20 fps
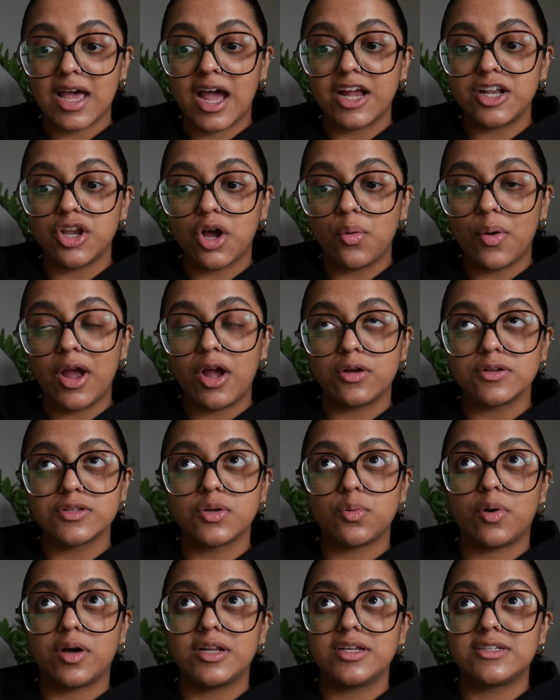I know I
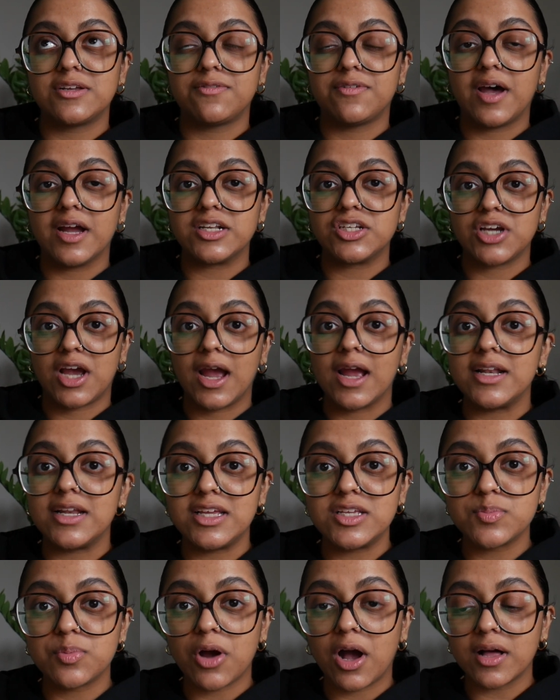also wanted to find
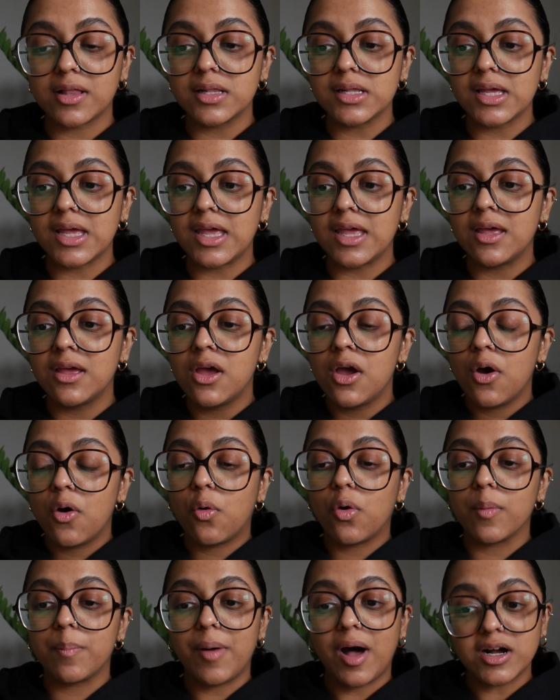Chinese broccoli
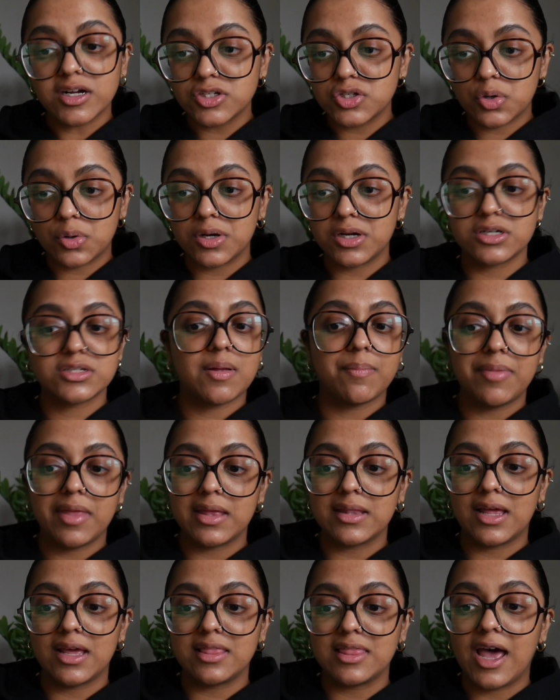or bok choy or
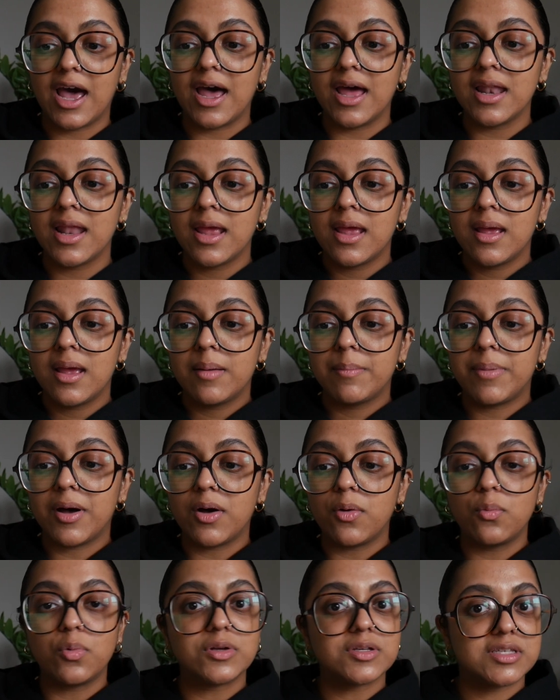something like that,
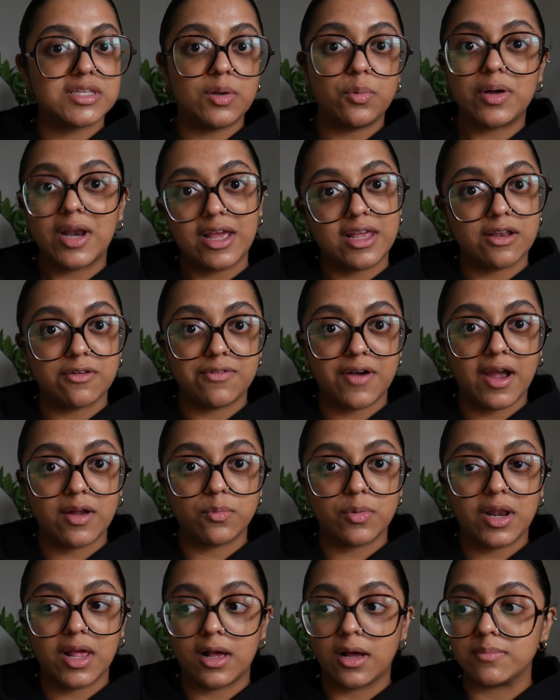but we'll see what I can find
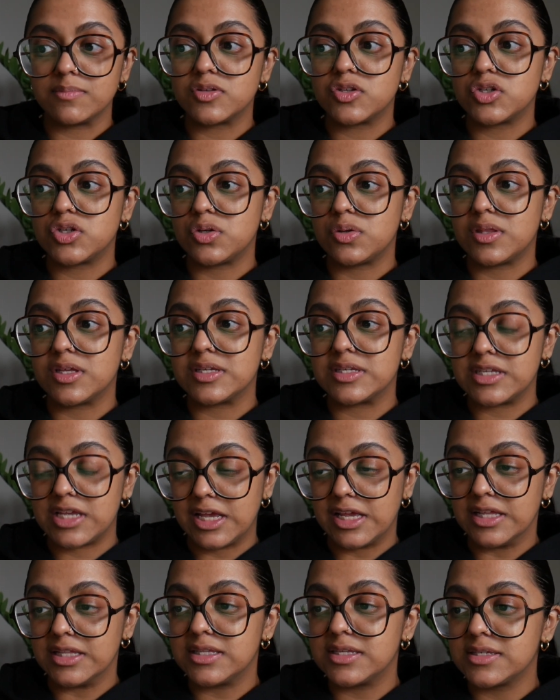when it comes to the
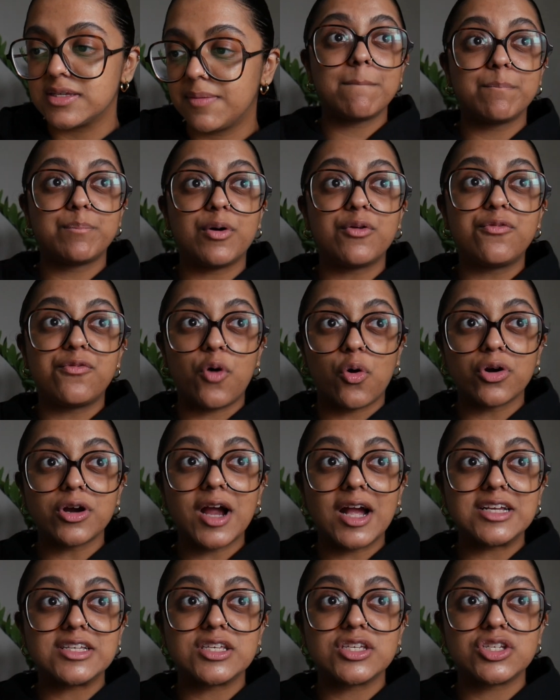seeds. Before
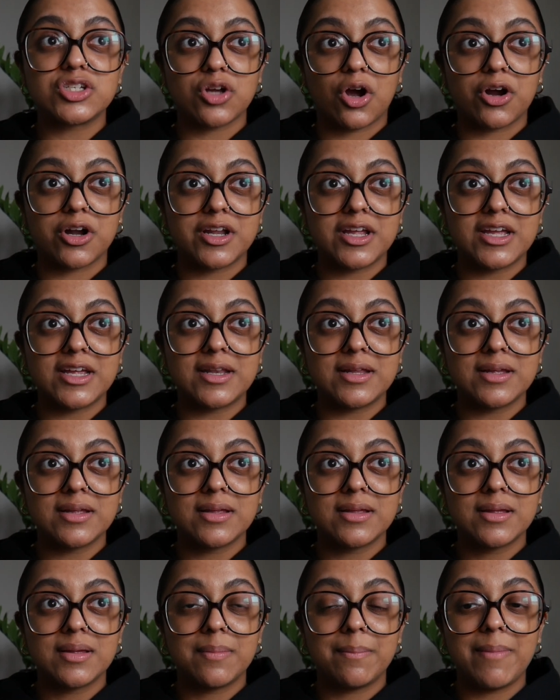I started
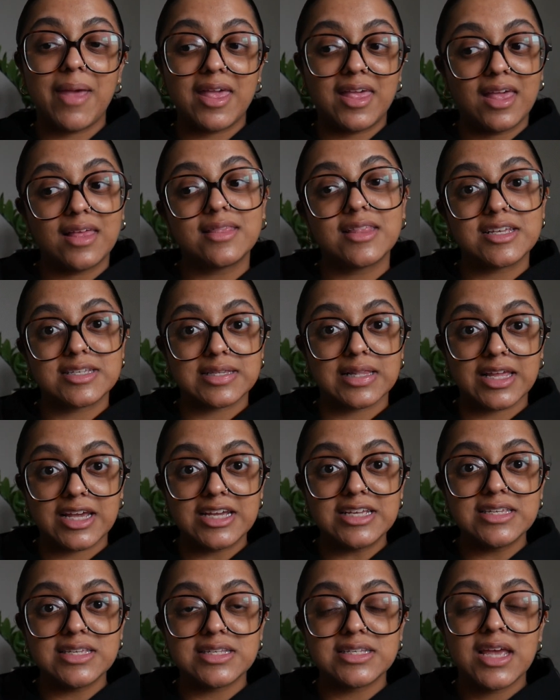making this
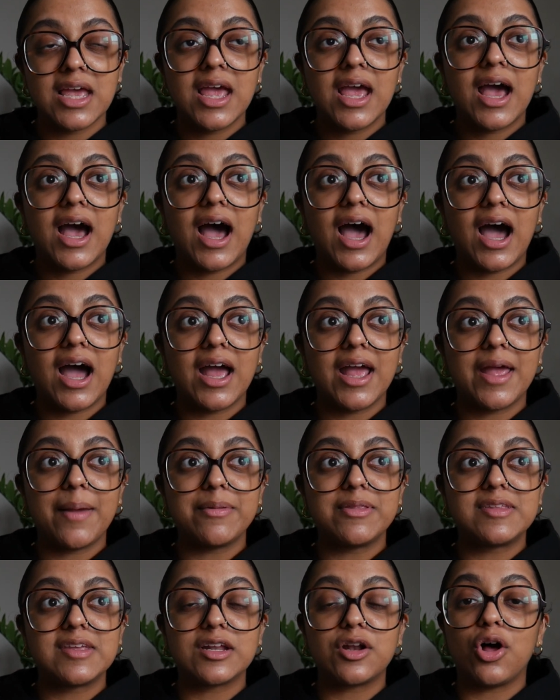list,
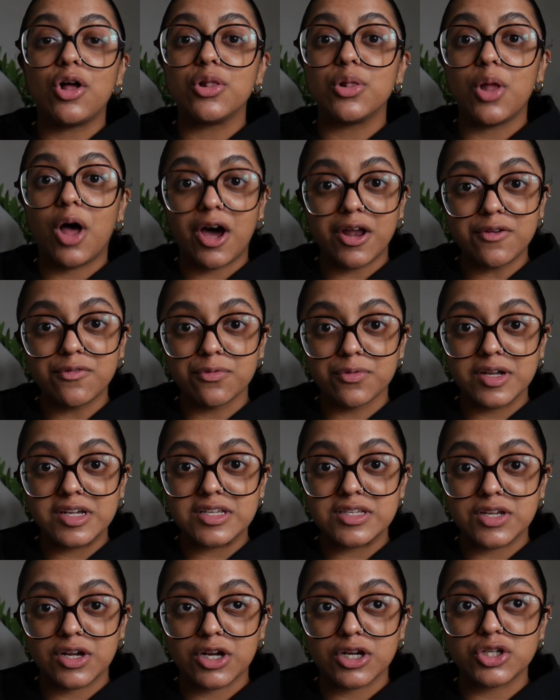I did a lot of
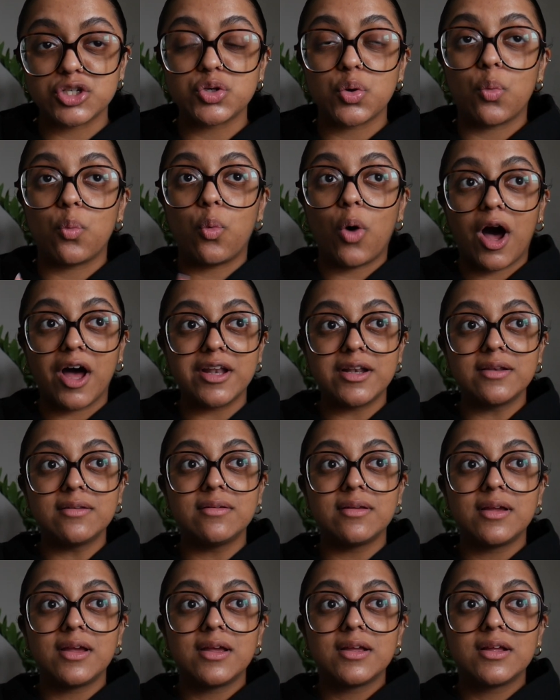research,
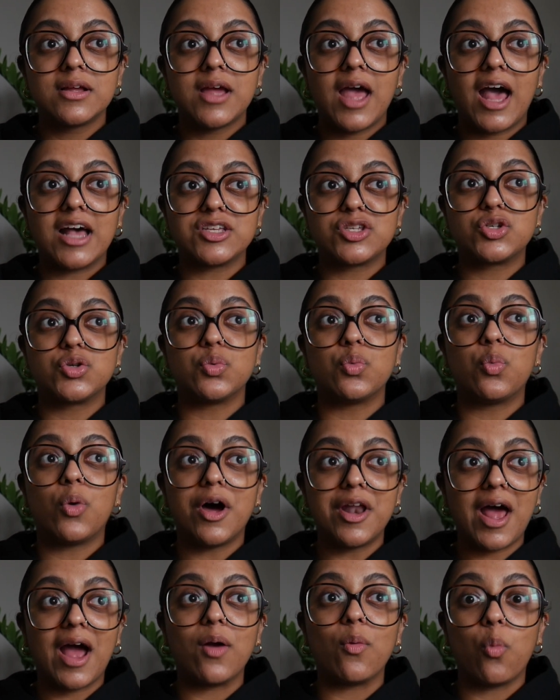one, as to
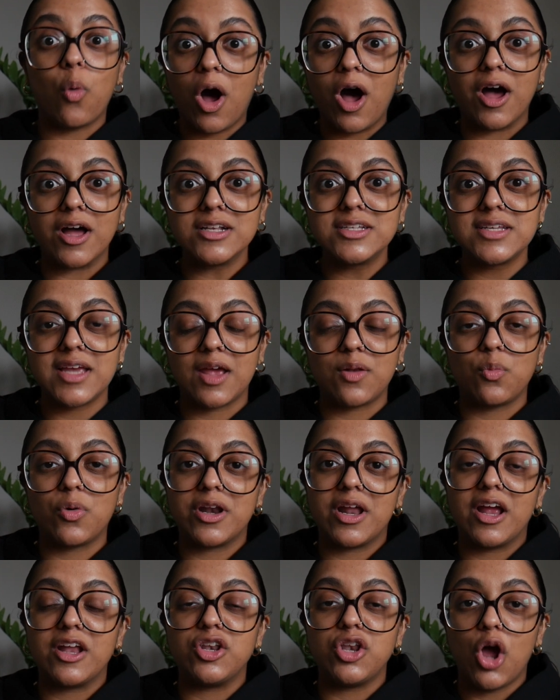what I want and what
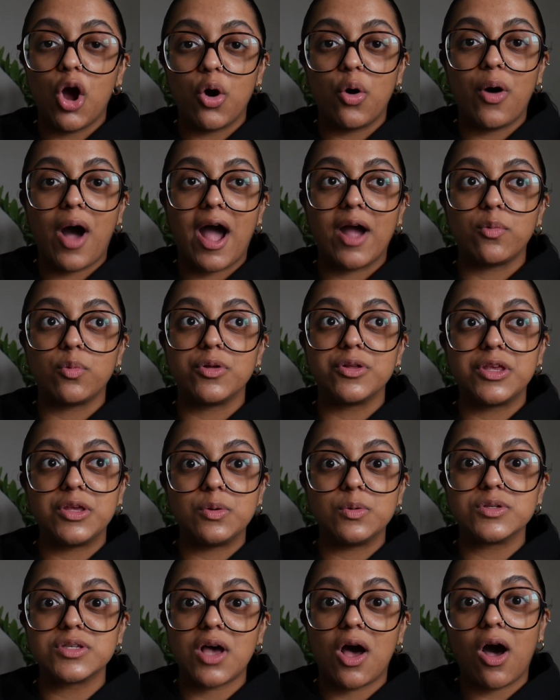I know I will
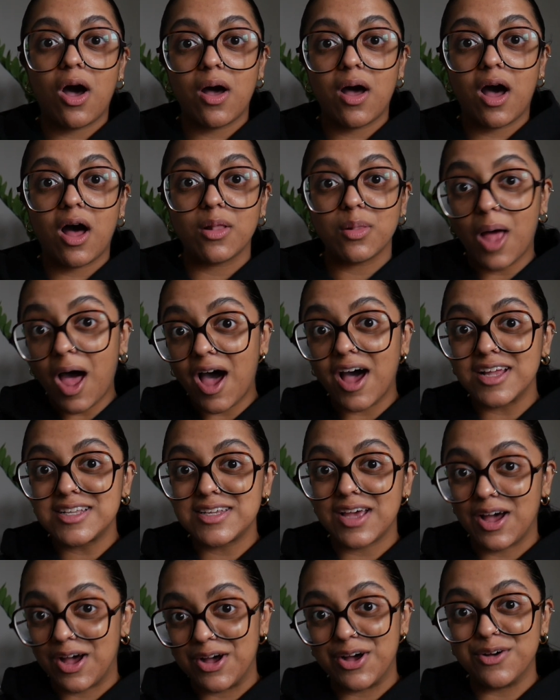use a
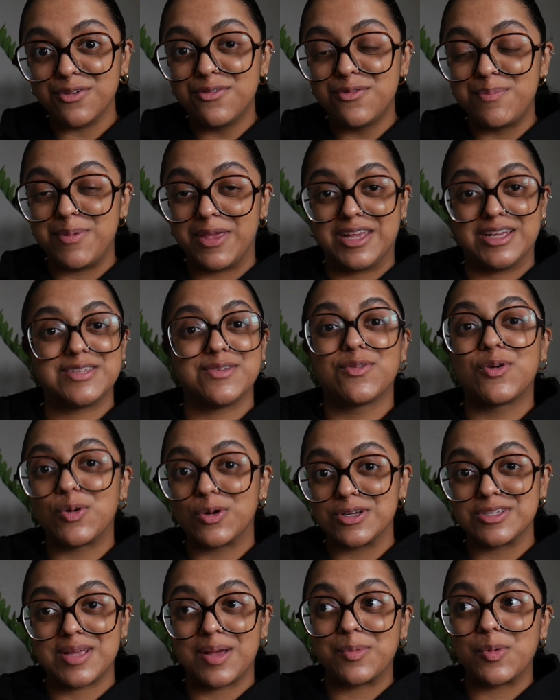lot of, because of
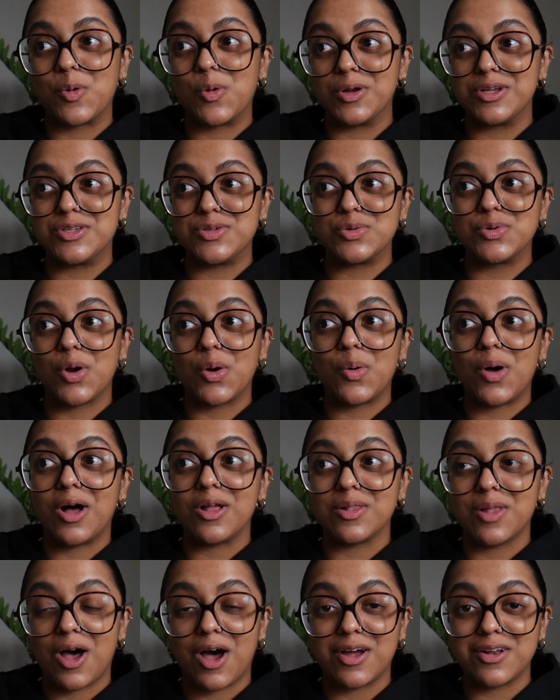course I'm going to grow a
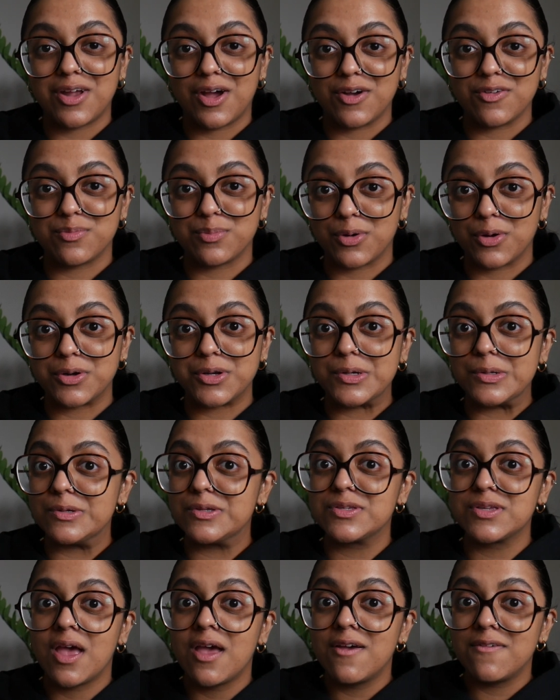lot of
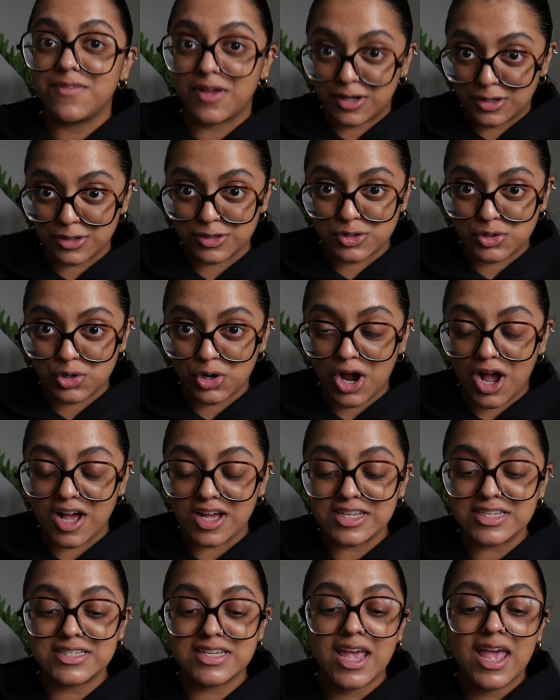produce, fingers
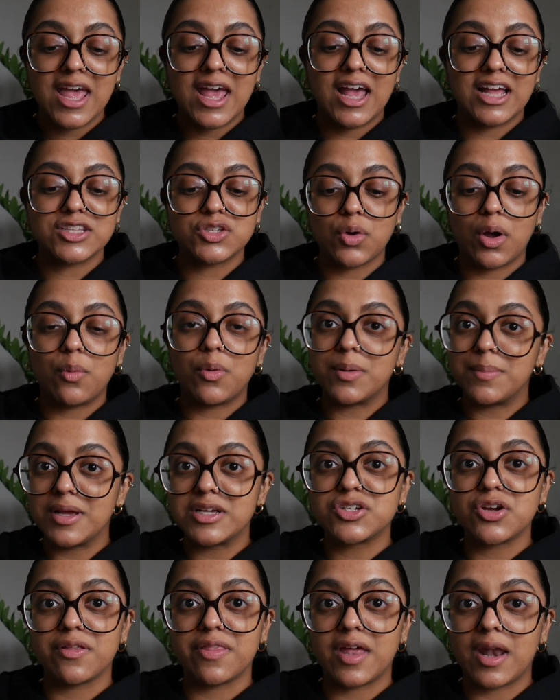crossed, and so I want to
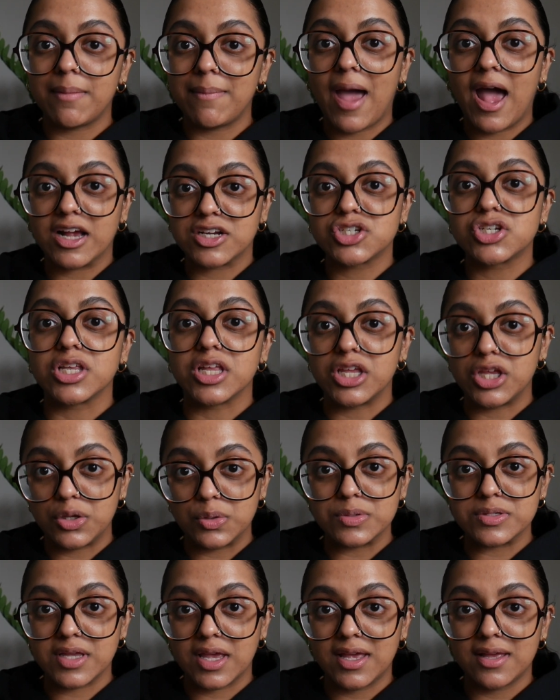make sure that I'm actually
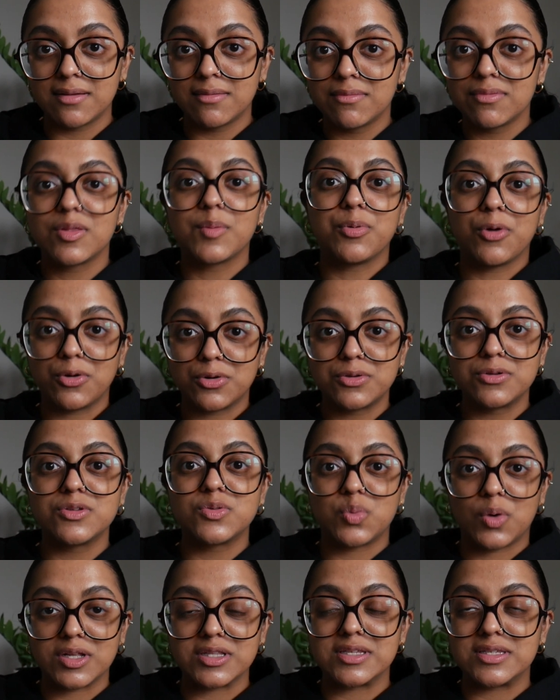using the
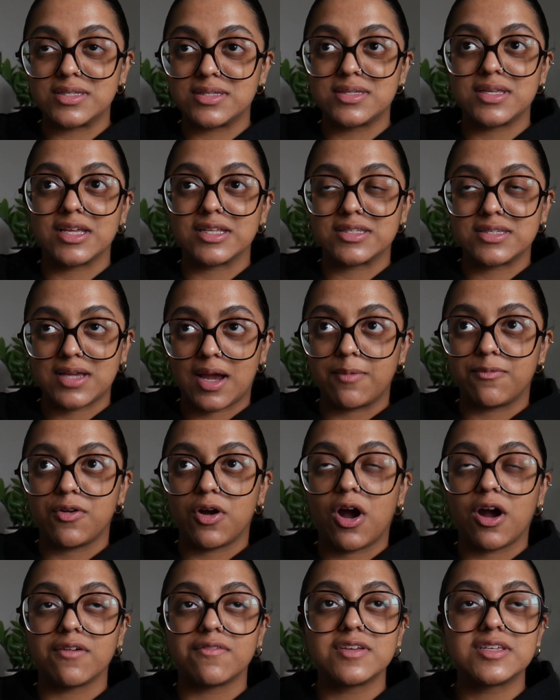produce once it's time for
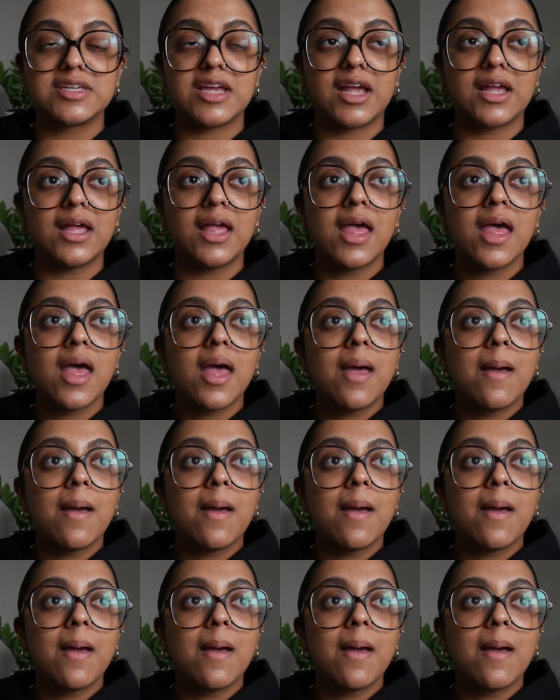harvesting.